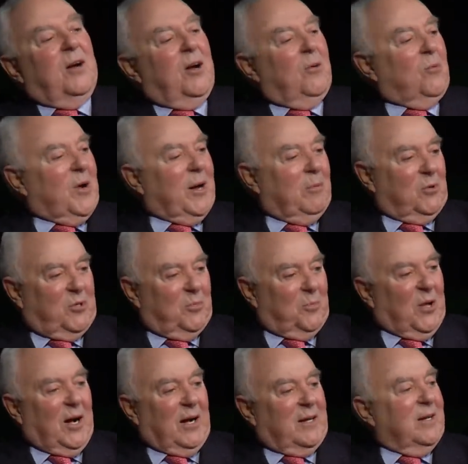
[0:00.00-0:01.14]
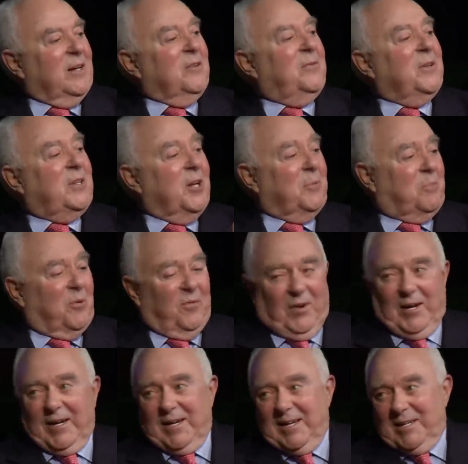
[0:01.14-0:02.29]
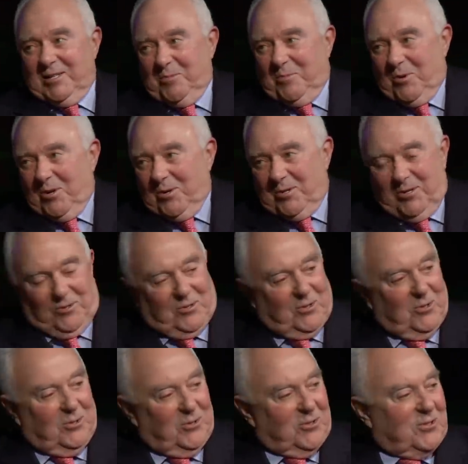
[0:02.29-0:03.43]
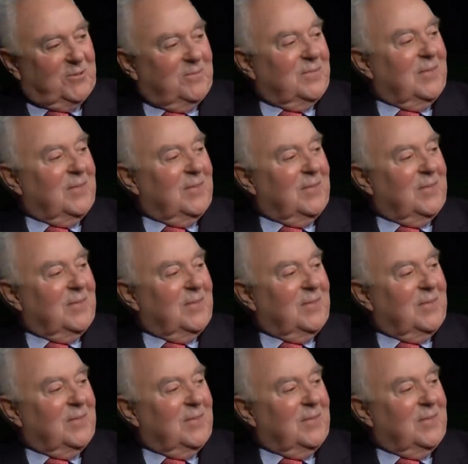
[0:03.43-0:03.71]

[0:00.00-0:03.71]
uh, were able to block it if it did provide aid to parochial schools.